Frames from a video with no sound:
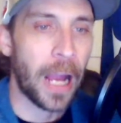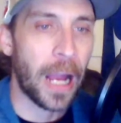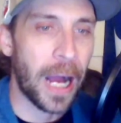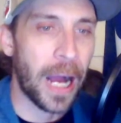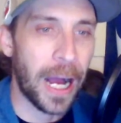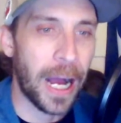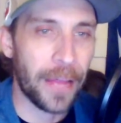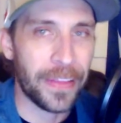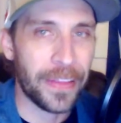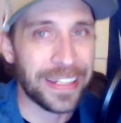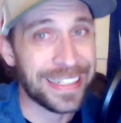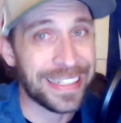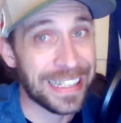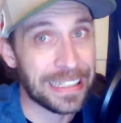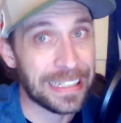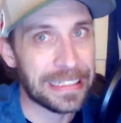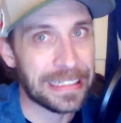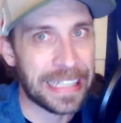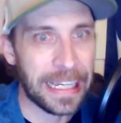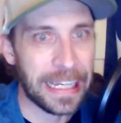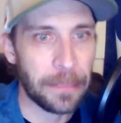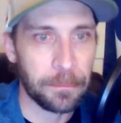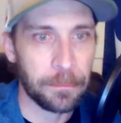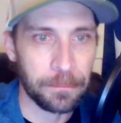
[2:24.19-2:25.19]
They did
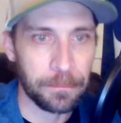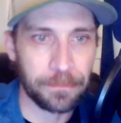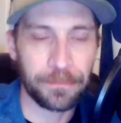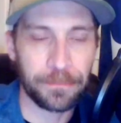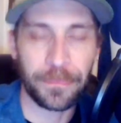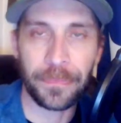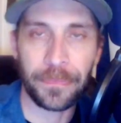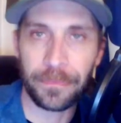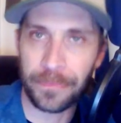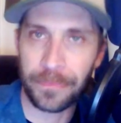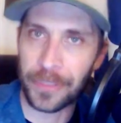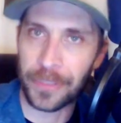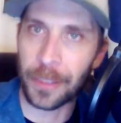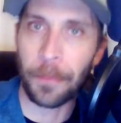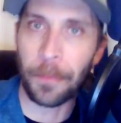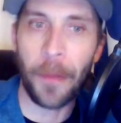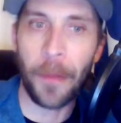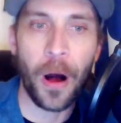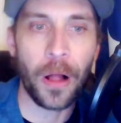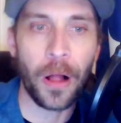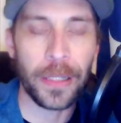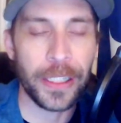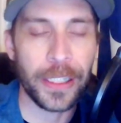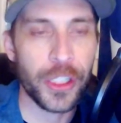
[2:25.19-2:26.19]
get
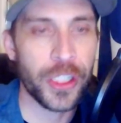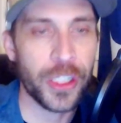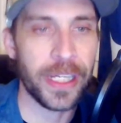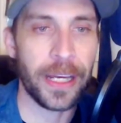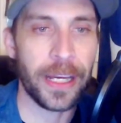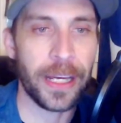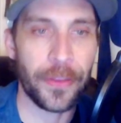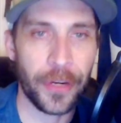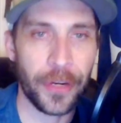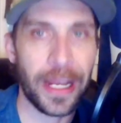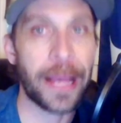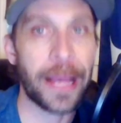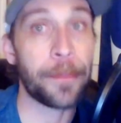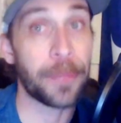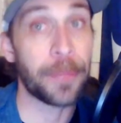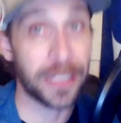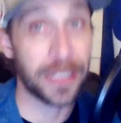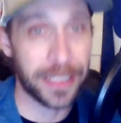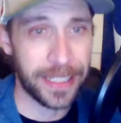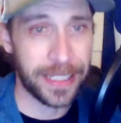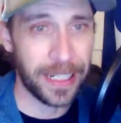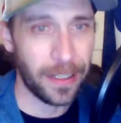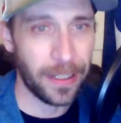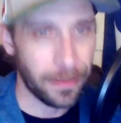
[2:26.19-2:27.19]
demolished the other night, but
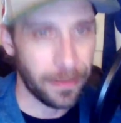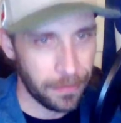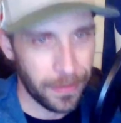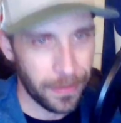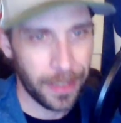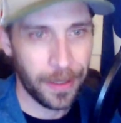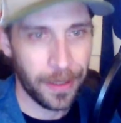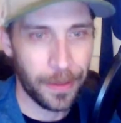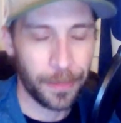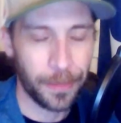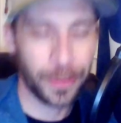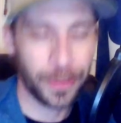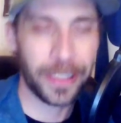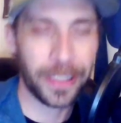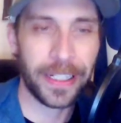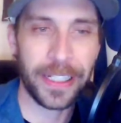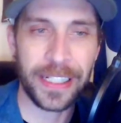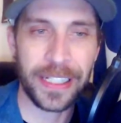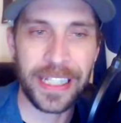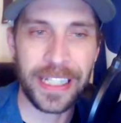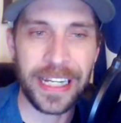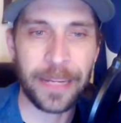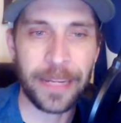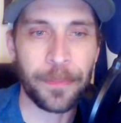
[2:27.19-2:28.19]
still, pretty good
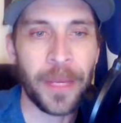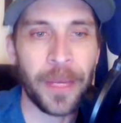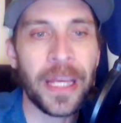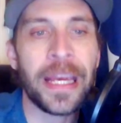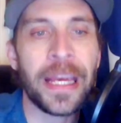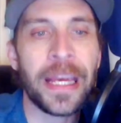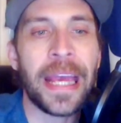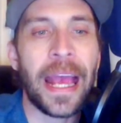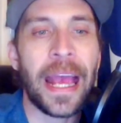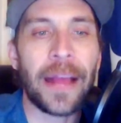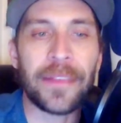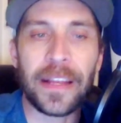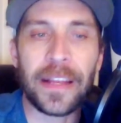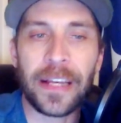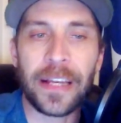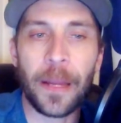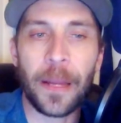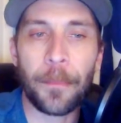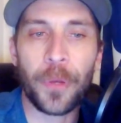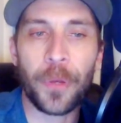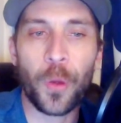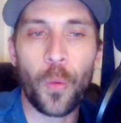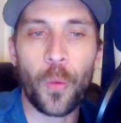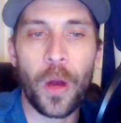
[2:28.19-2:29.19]
team. And then
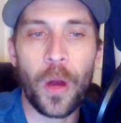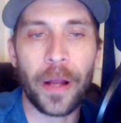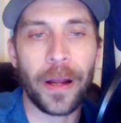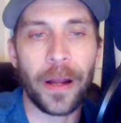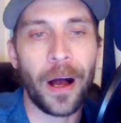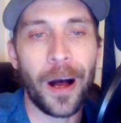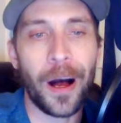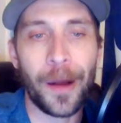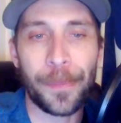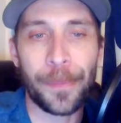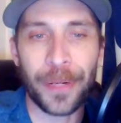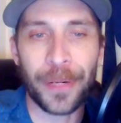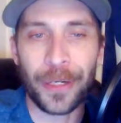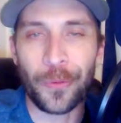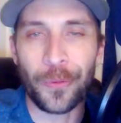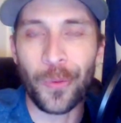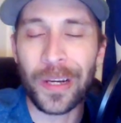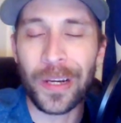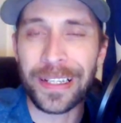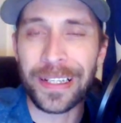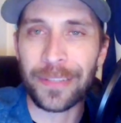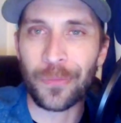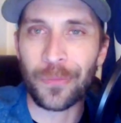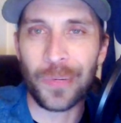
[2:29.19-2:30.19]
number 1, Auburn.
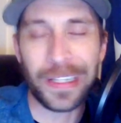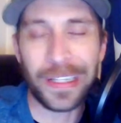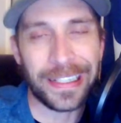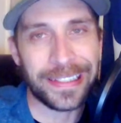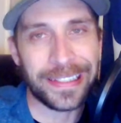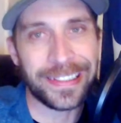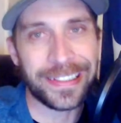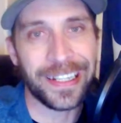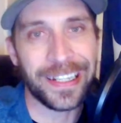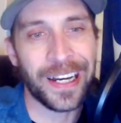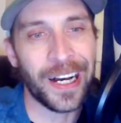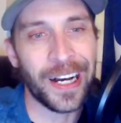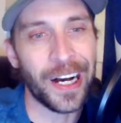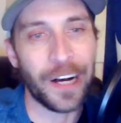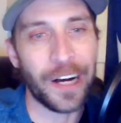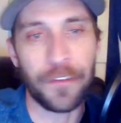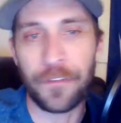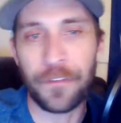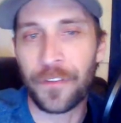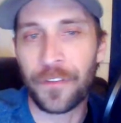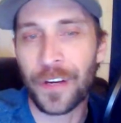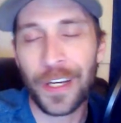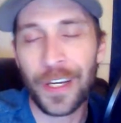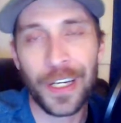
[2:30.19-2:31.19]
What a
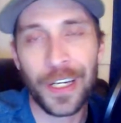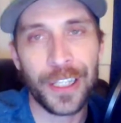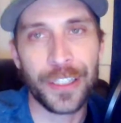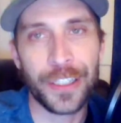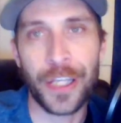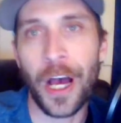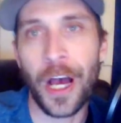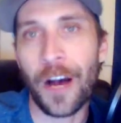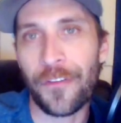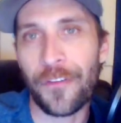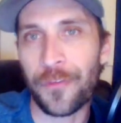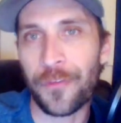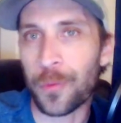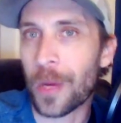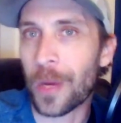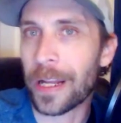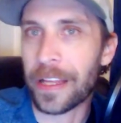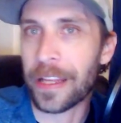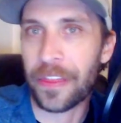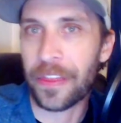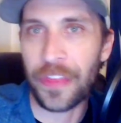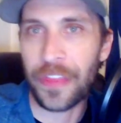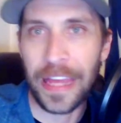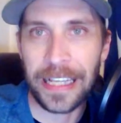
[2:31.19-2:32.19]
tough run
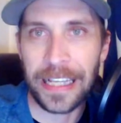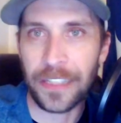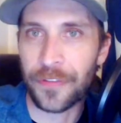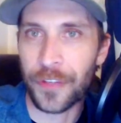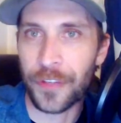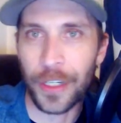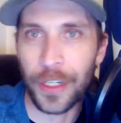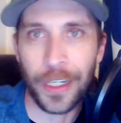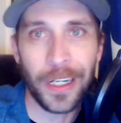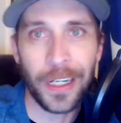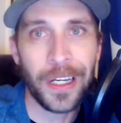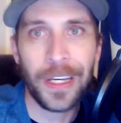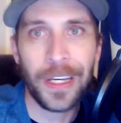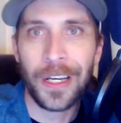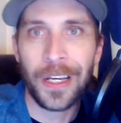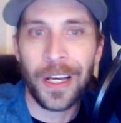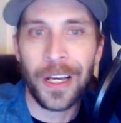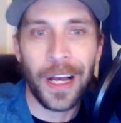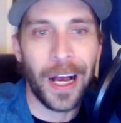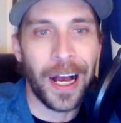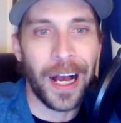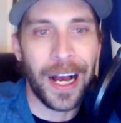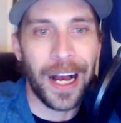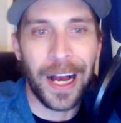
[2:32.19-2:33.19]
of things for
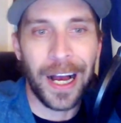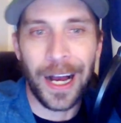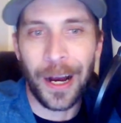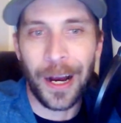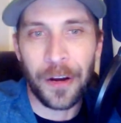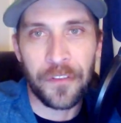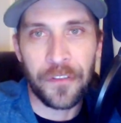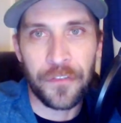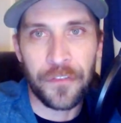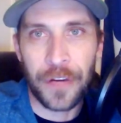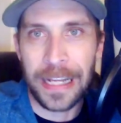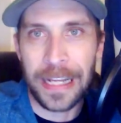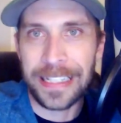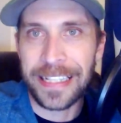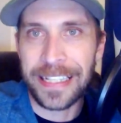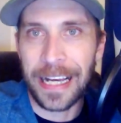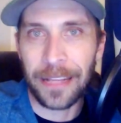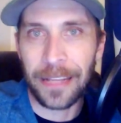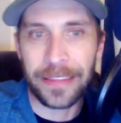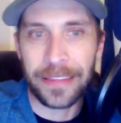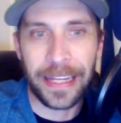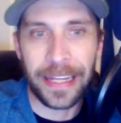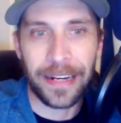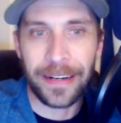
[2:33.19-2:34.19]
our friends
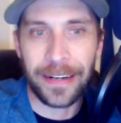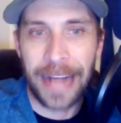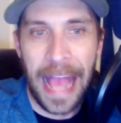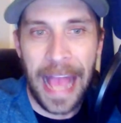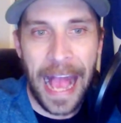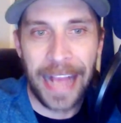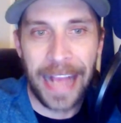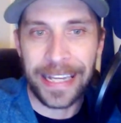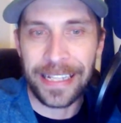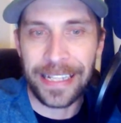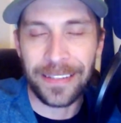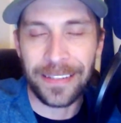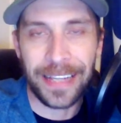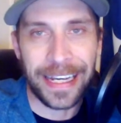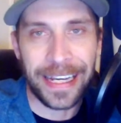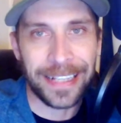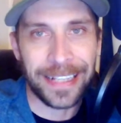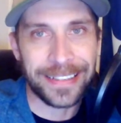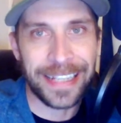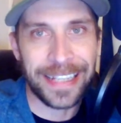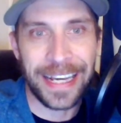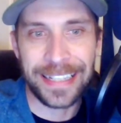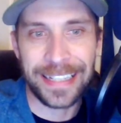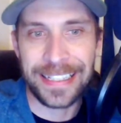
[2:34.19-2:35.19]
out there in Aggie land.
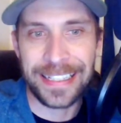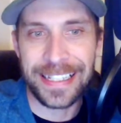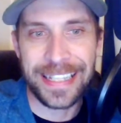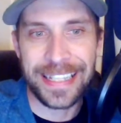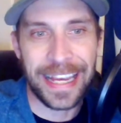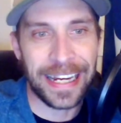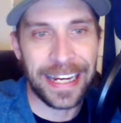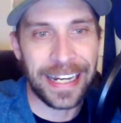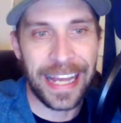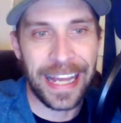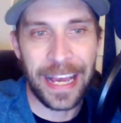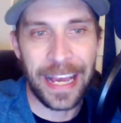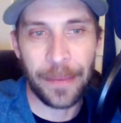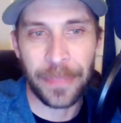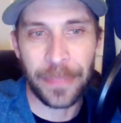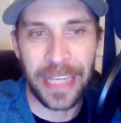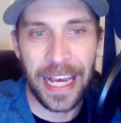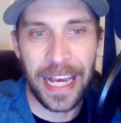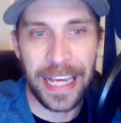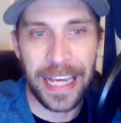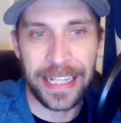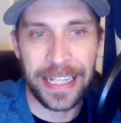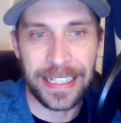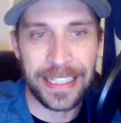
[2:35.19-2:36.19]
Texas A&M,
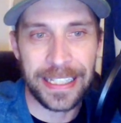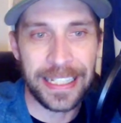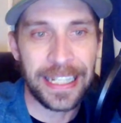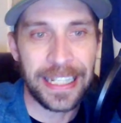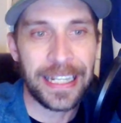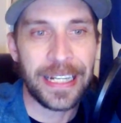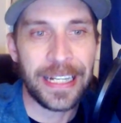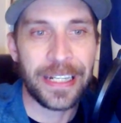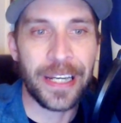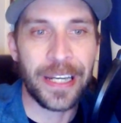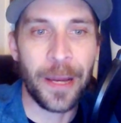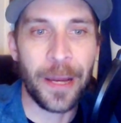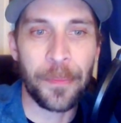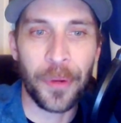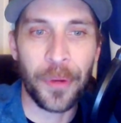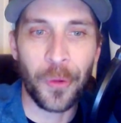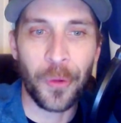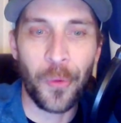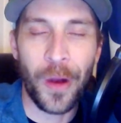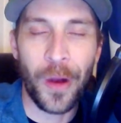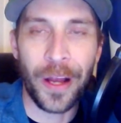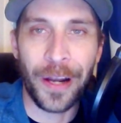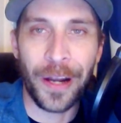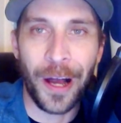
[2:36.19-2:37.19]
yikes. Number
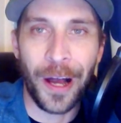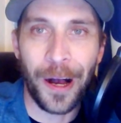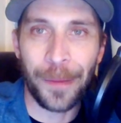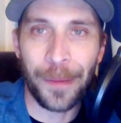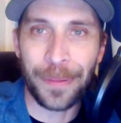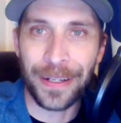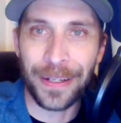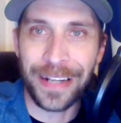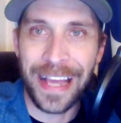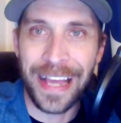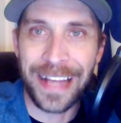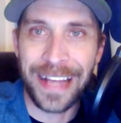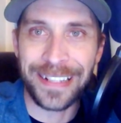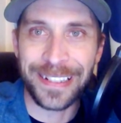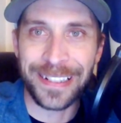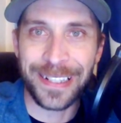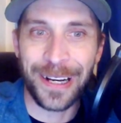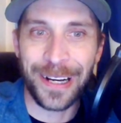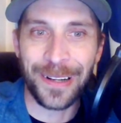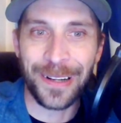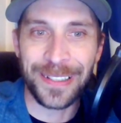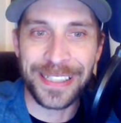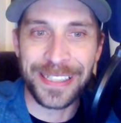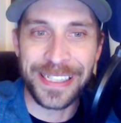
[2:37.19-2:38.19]
1, Auburn heading to
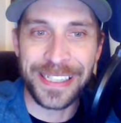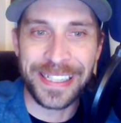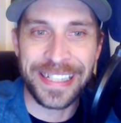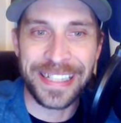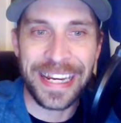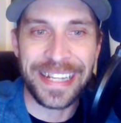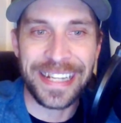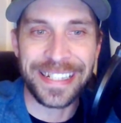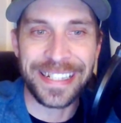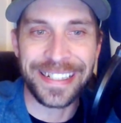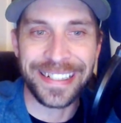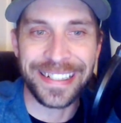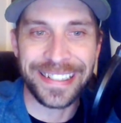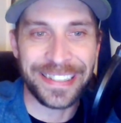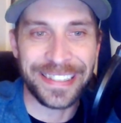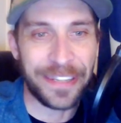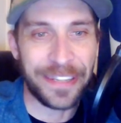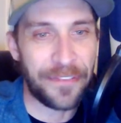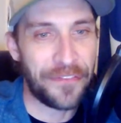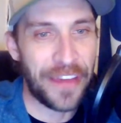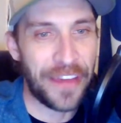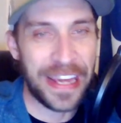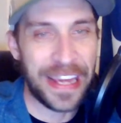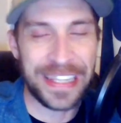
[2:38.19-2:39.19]
College Station to
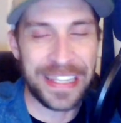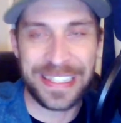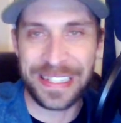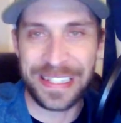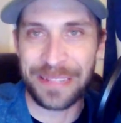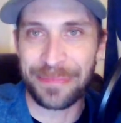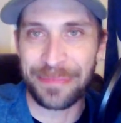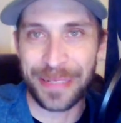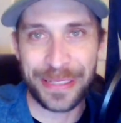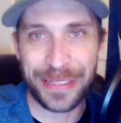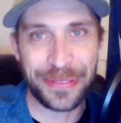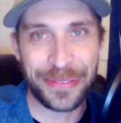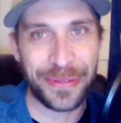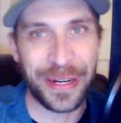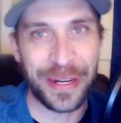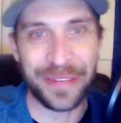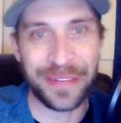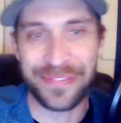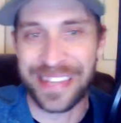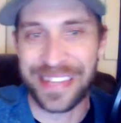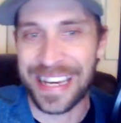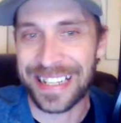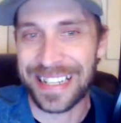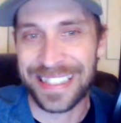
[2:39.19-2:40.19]
face number 12,
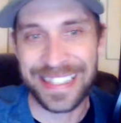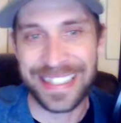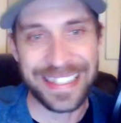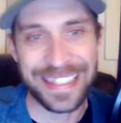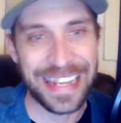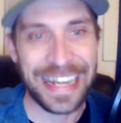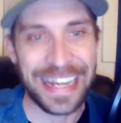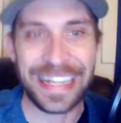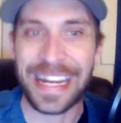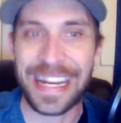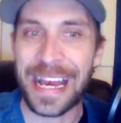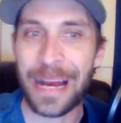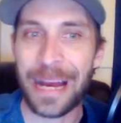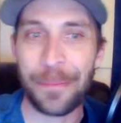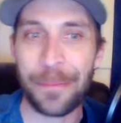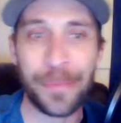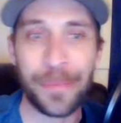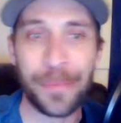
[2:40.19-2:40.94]
Texas A&M.